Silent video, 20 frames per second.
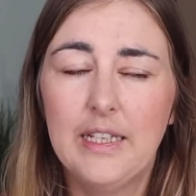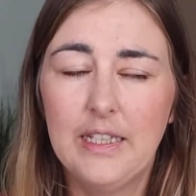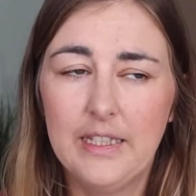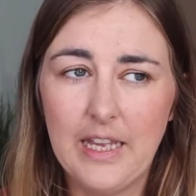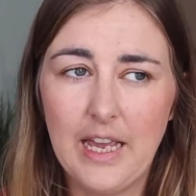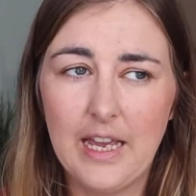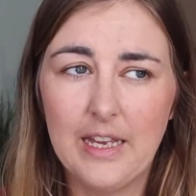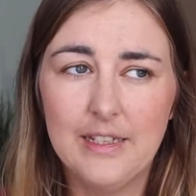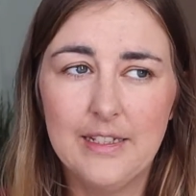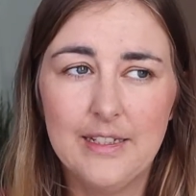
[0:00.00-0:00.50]

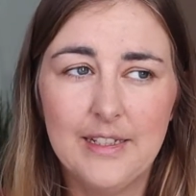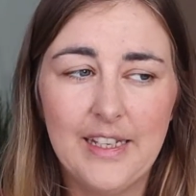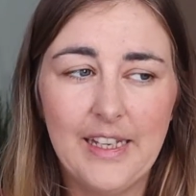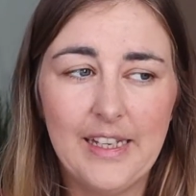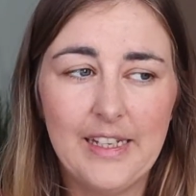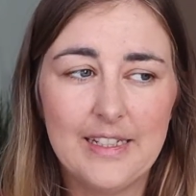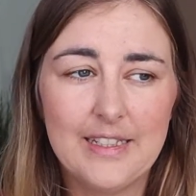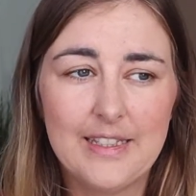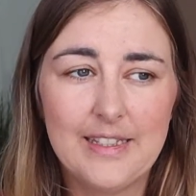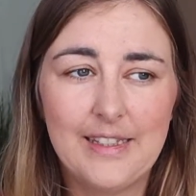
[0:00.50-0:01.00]
yeah,
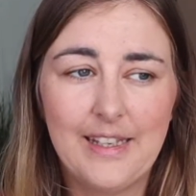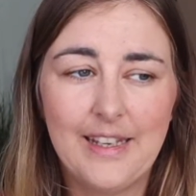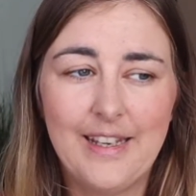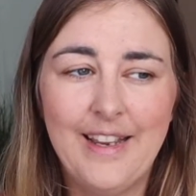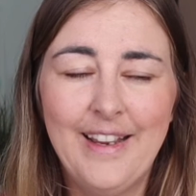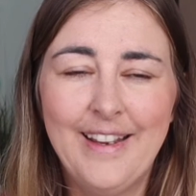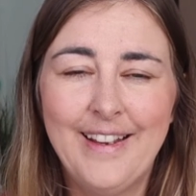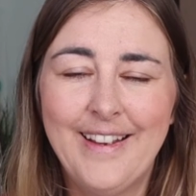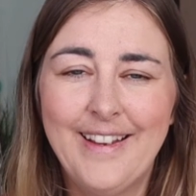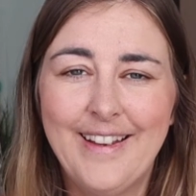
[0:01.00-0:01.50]
it's
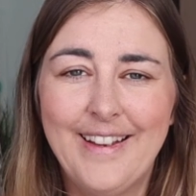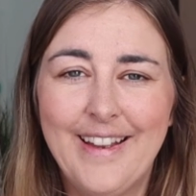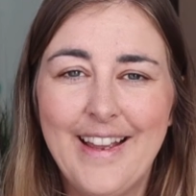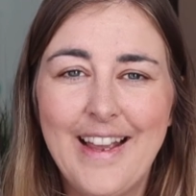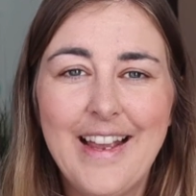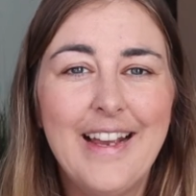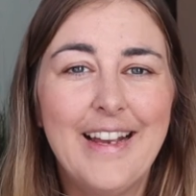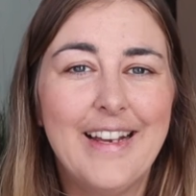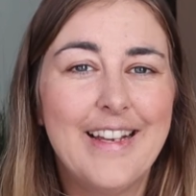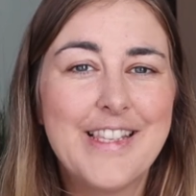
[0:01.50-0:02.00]

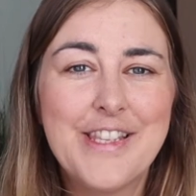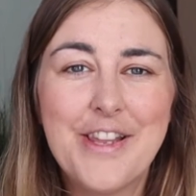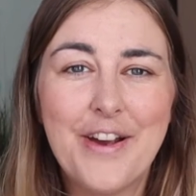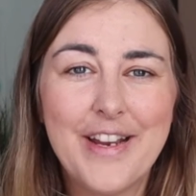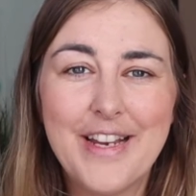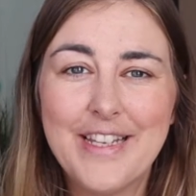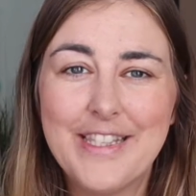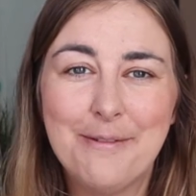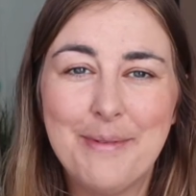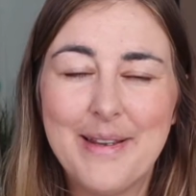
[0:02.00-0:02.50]
it's
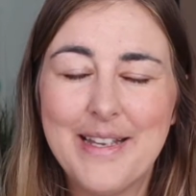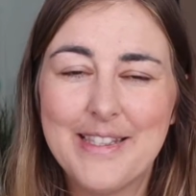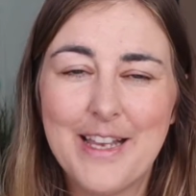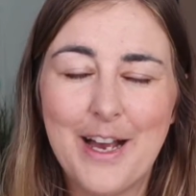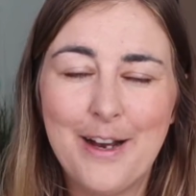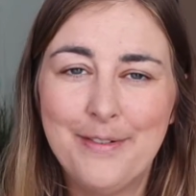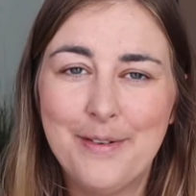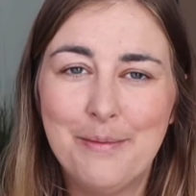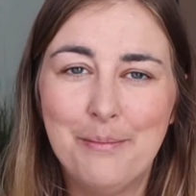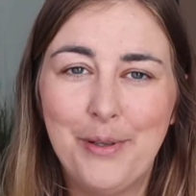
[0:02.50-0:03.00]
not easy being
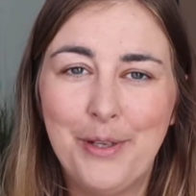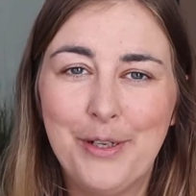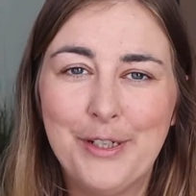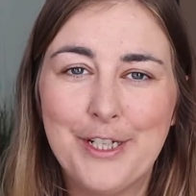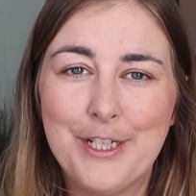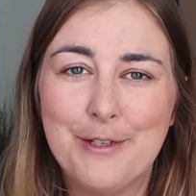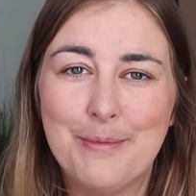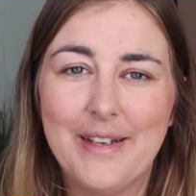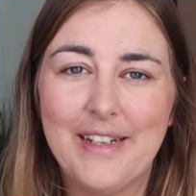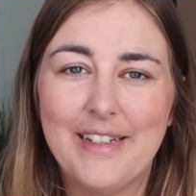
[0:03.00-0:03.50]

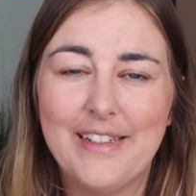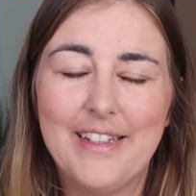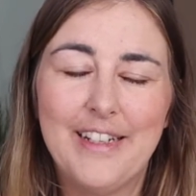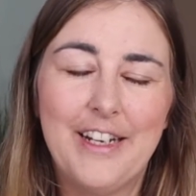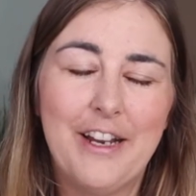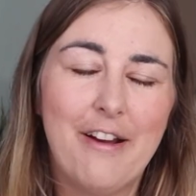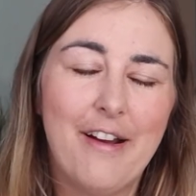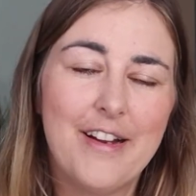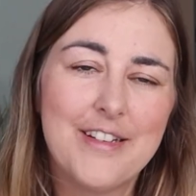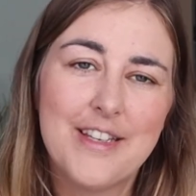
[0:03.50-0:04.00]
self-employed, but you
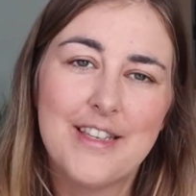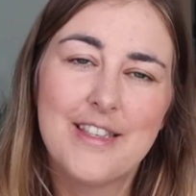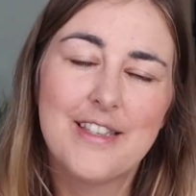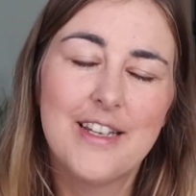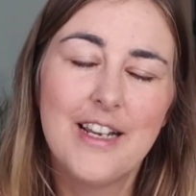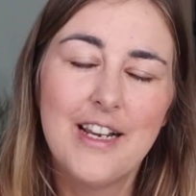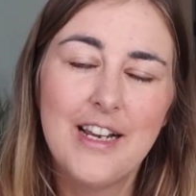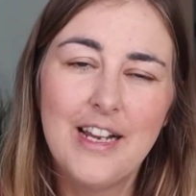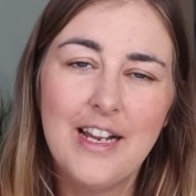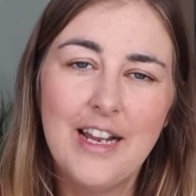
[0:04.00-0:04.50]
know, I'm
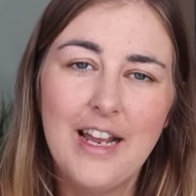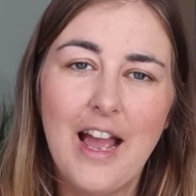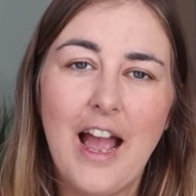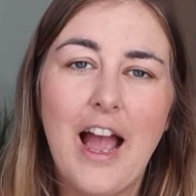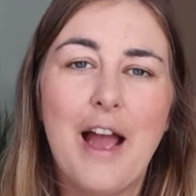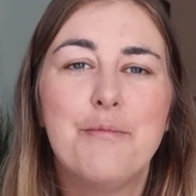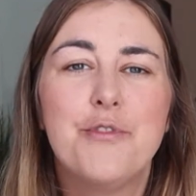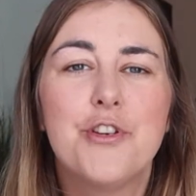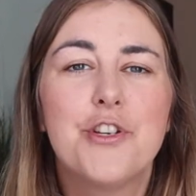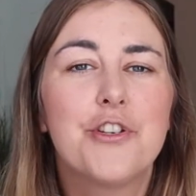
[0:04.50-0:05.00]

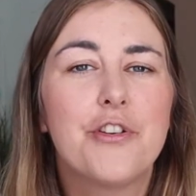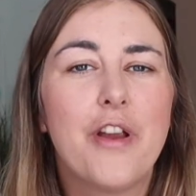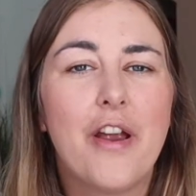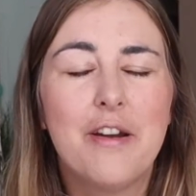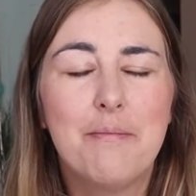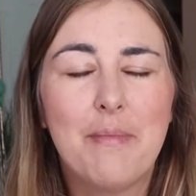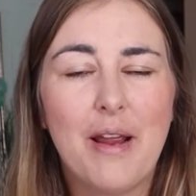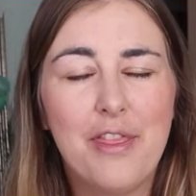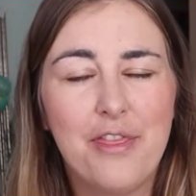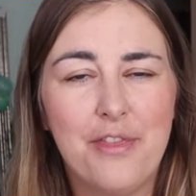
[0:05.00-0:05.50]
just
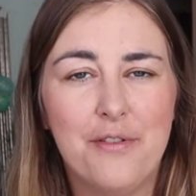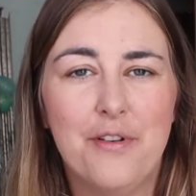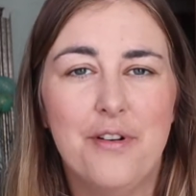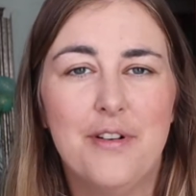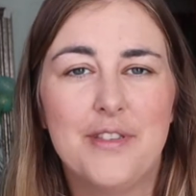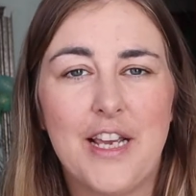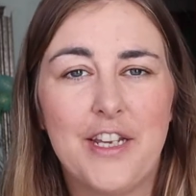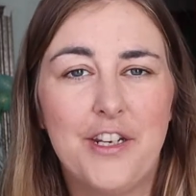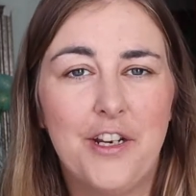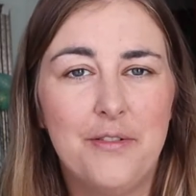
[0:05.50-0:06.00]
sharing my
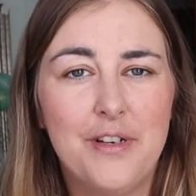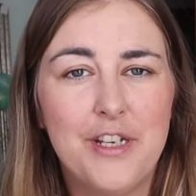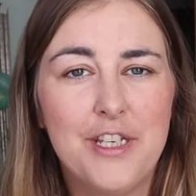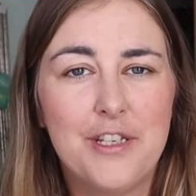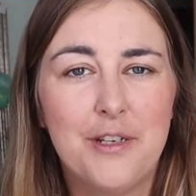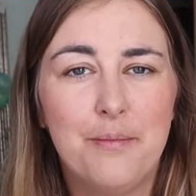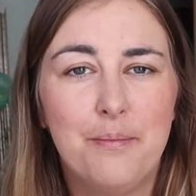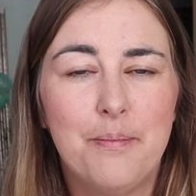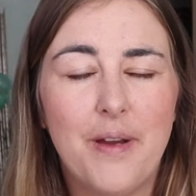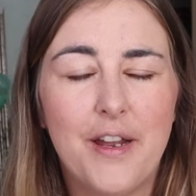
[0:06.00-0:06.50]
thoughts. I don't want
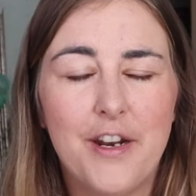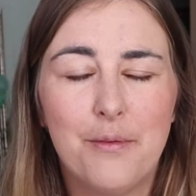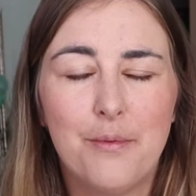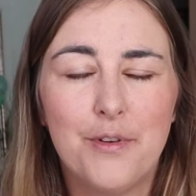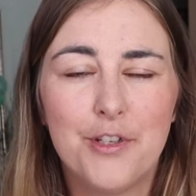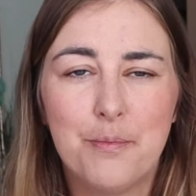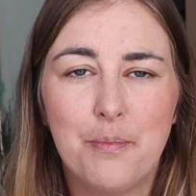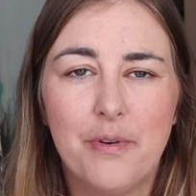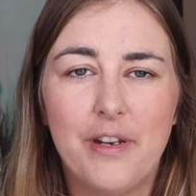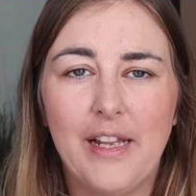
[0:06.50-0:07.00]

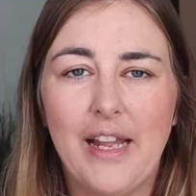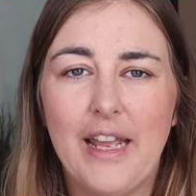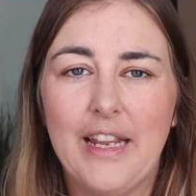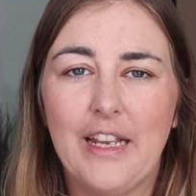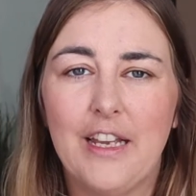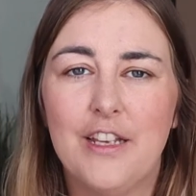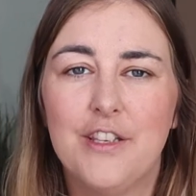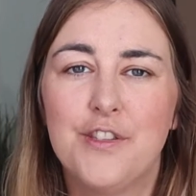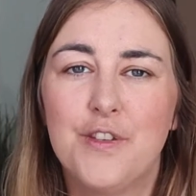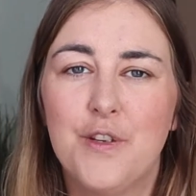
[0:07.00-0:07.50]
to put it
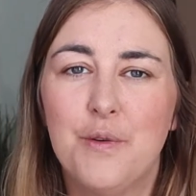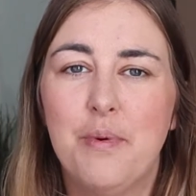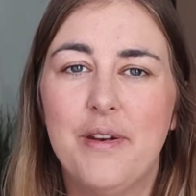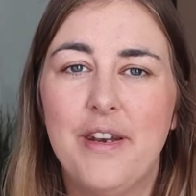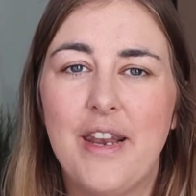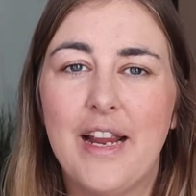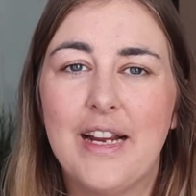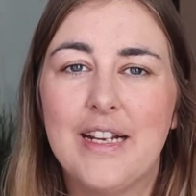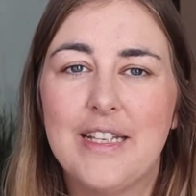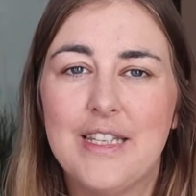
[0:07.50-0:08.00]
like a super
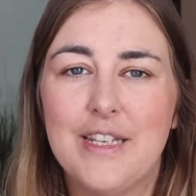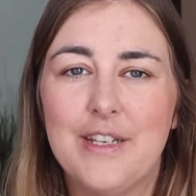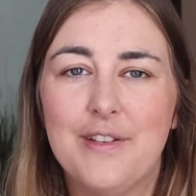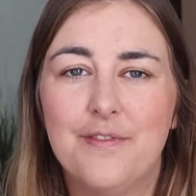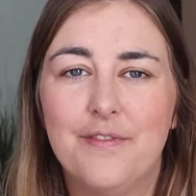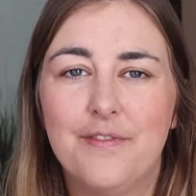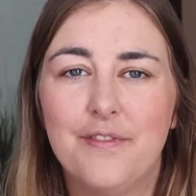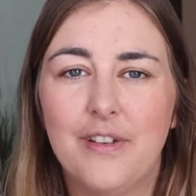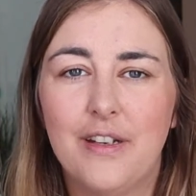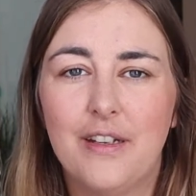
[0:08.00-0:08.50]

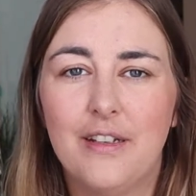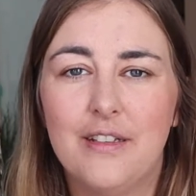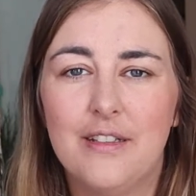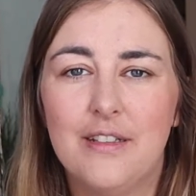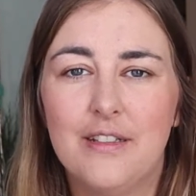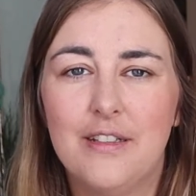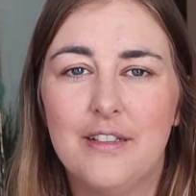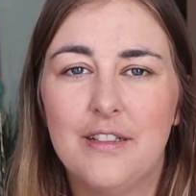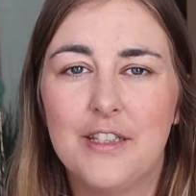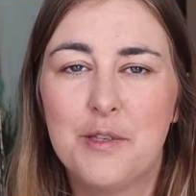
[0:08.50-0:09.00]
negative
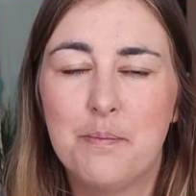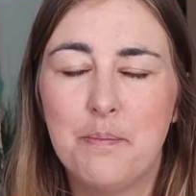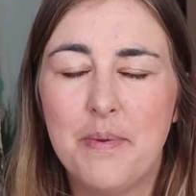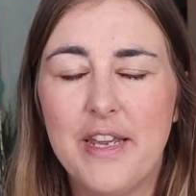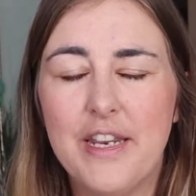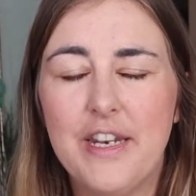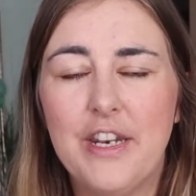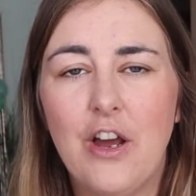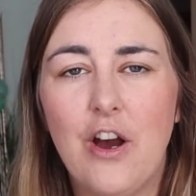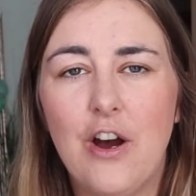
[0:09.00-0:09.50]

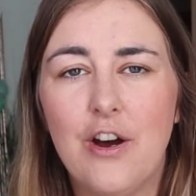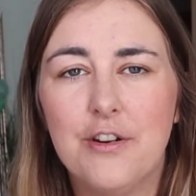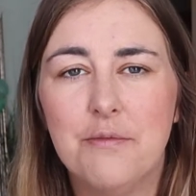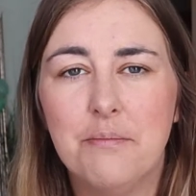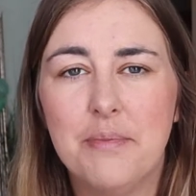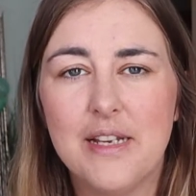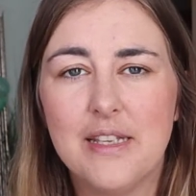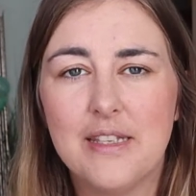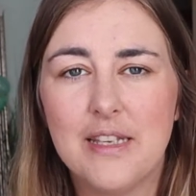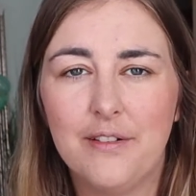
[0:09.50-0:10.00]
spin
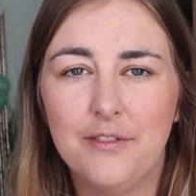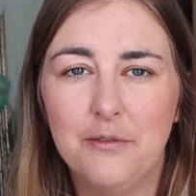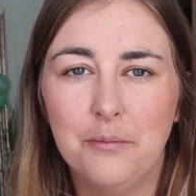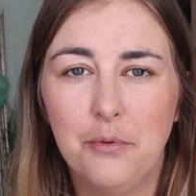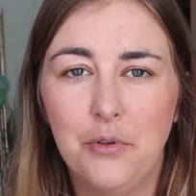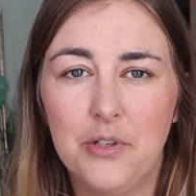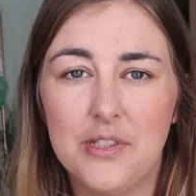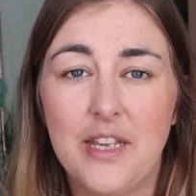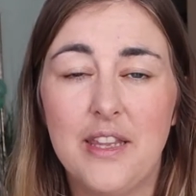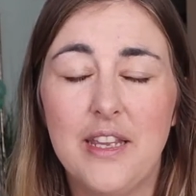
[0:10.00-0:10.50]
on being
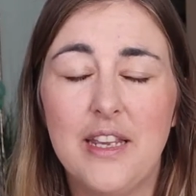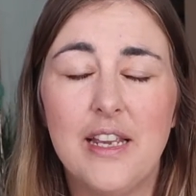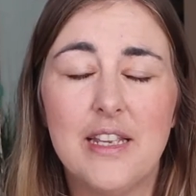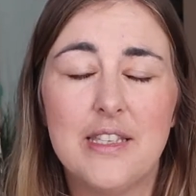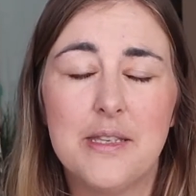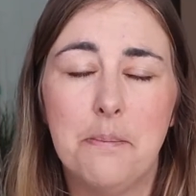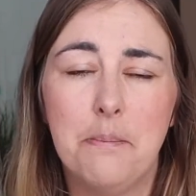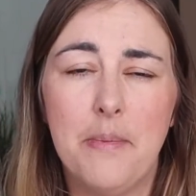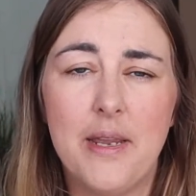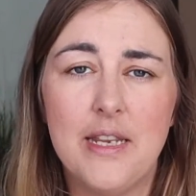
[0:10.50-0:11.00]
self-employed, because I think it
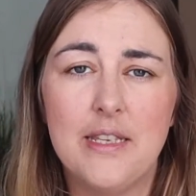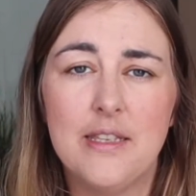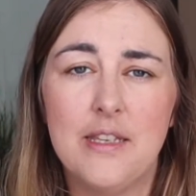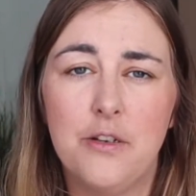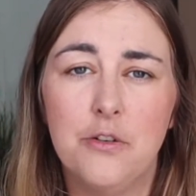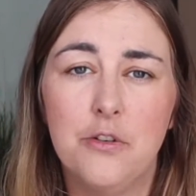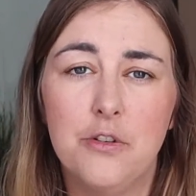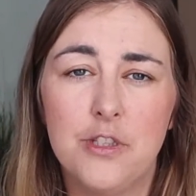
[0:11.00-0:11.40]
is amazing.